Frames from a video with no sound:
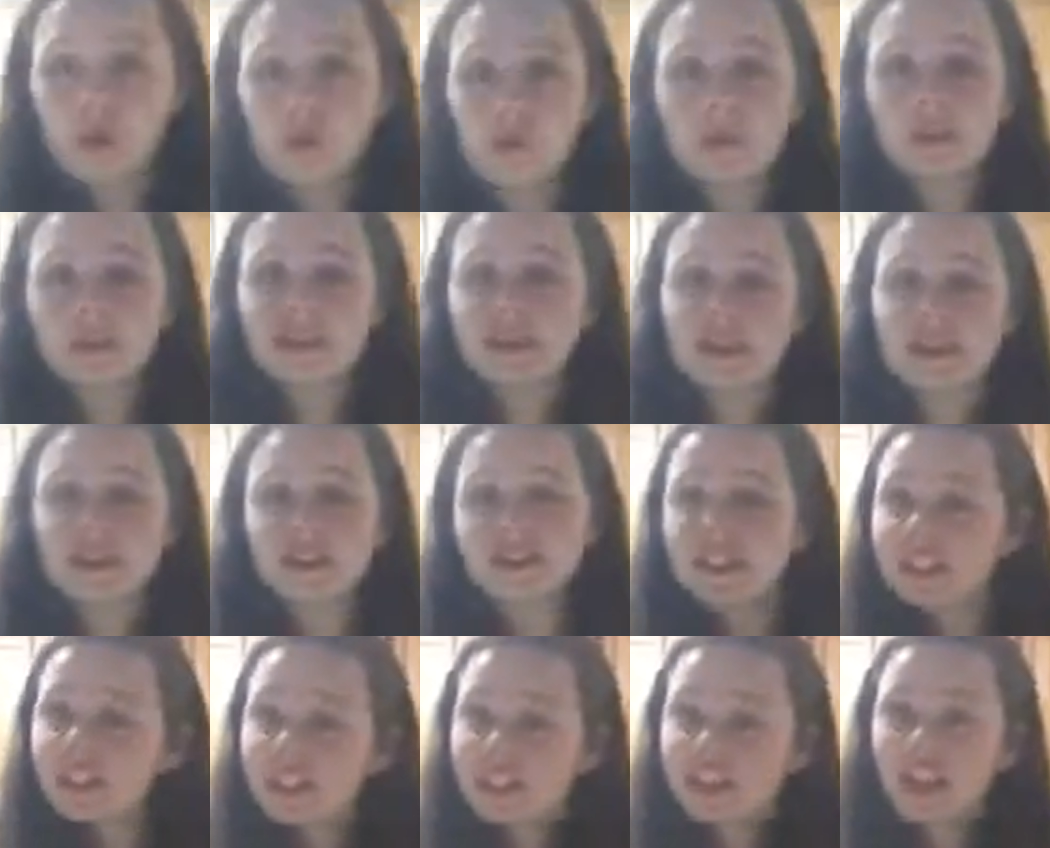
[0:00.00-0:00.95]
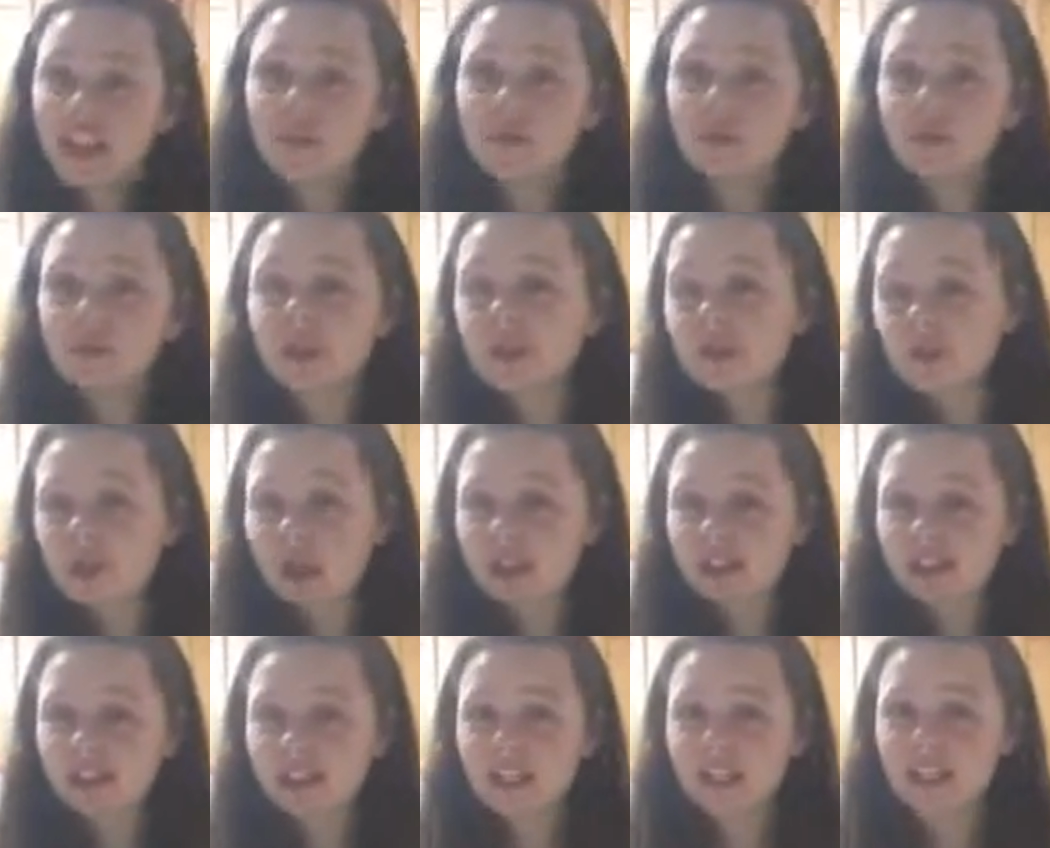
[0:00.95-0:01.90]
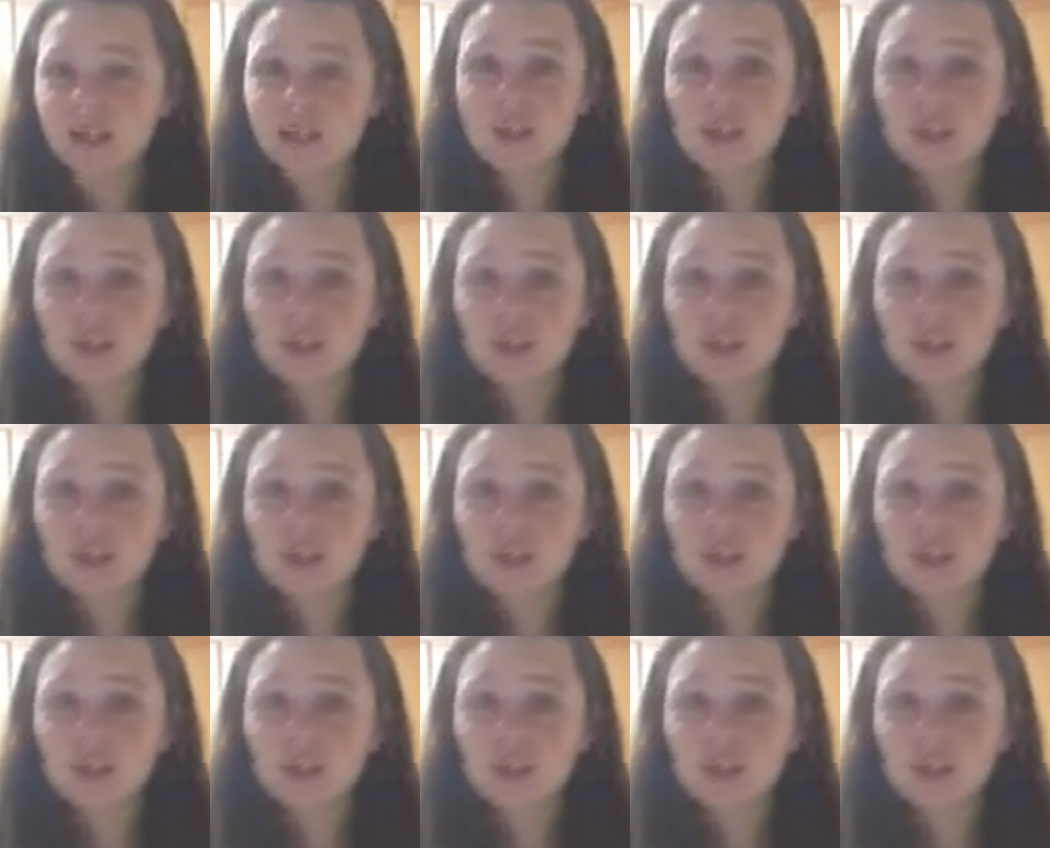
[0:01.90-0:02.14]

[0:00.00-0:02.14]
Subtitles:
Normally, the DNA rewinding and